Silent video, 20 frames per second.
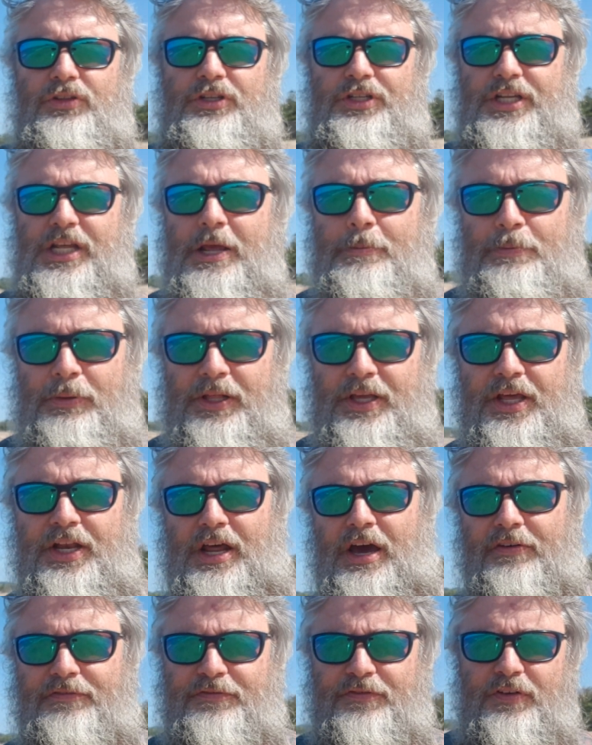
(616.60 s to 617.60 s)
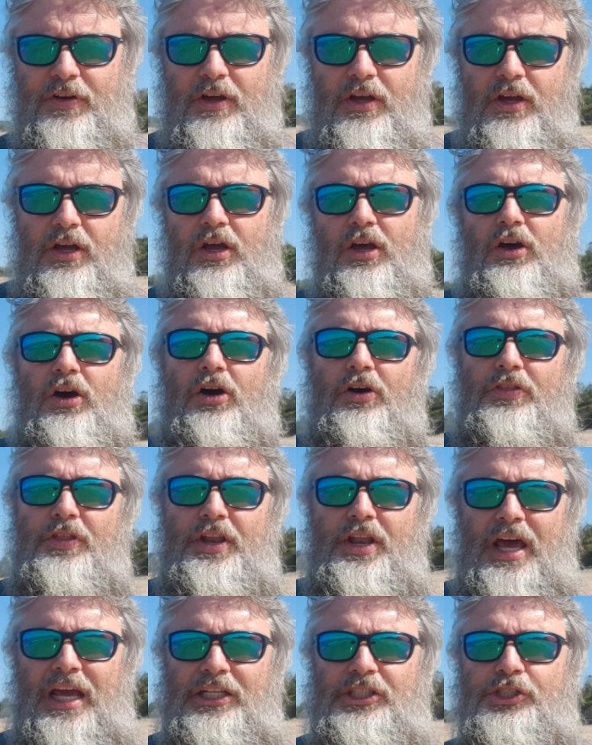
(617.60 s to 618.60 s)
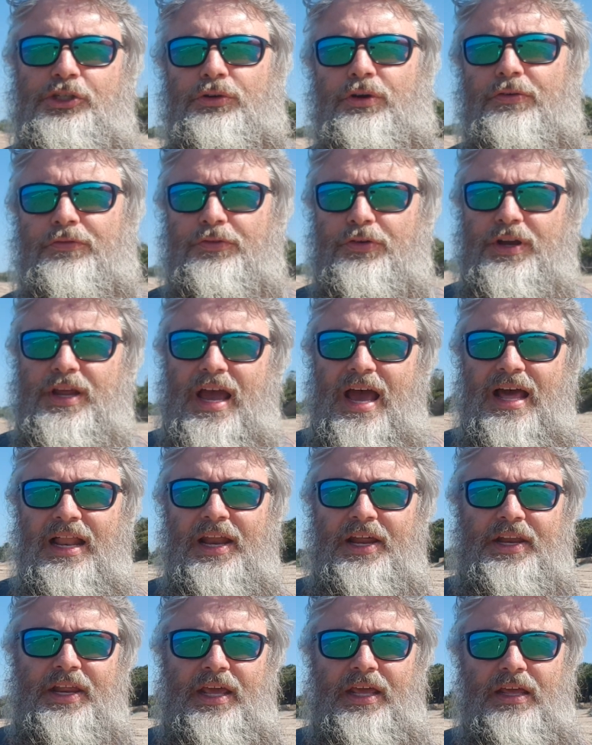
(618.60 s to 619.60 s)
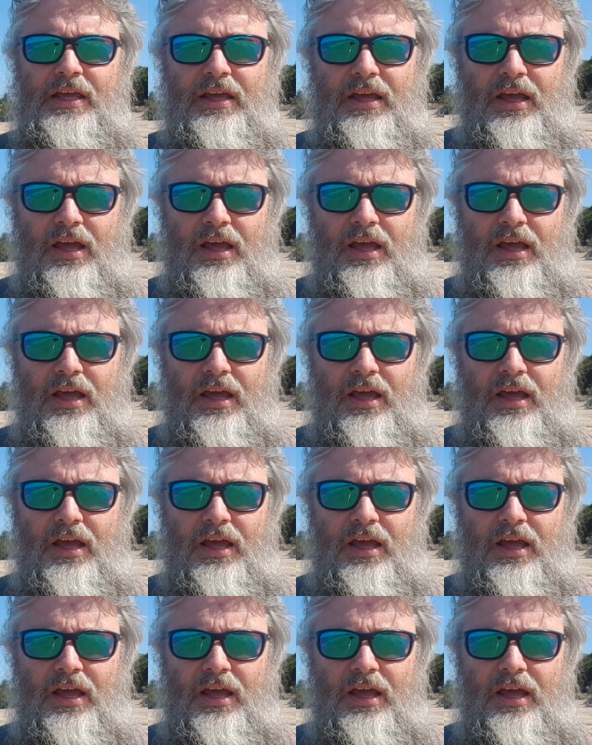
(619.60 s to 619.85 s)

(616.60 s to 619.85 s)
deeply enough on the nature of reality.